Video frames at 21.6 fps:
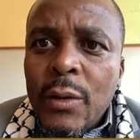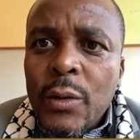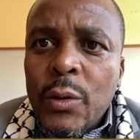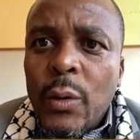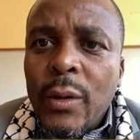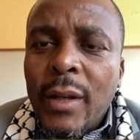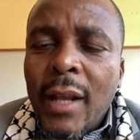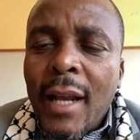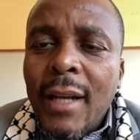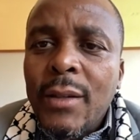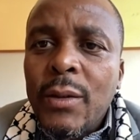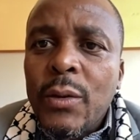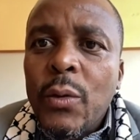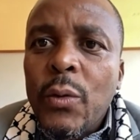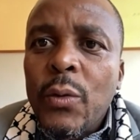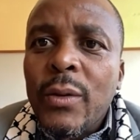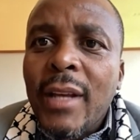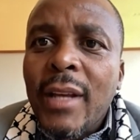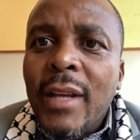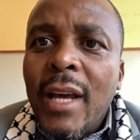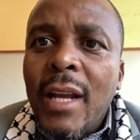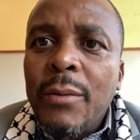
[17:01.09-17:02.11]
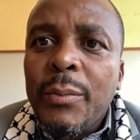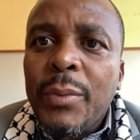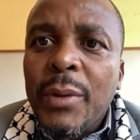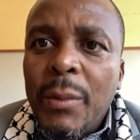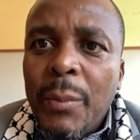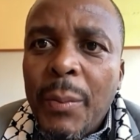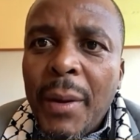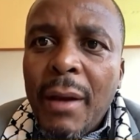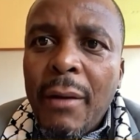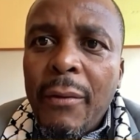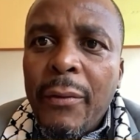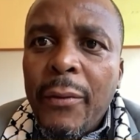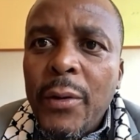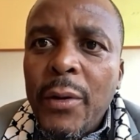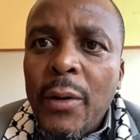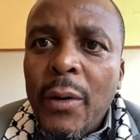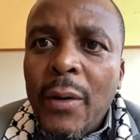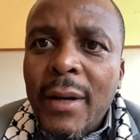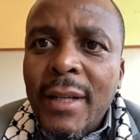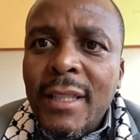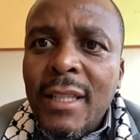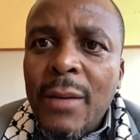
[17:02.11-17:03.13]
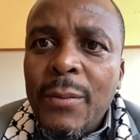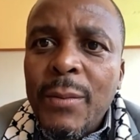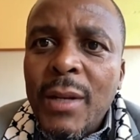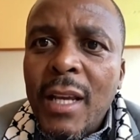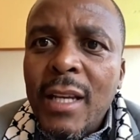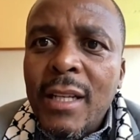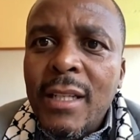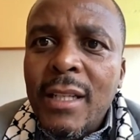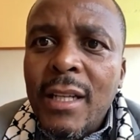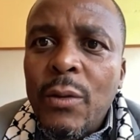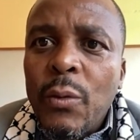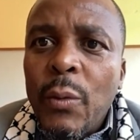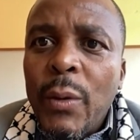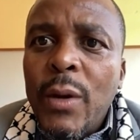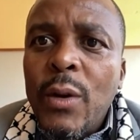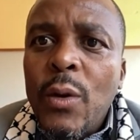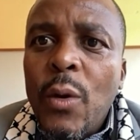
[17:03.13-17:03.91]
so that you then prepare for your examination. We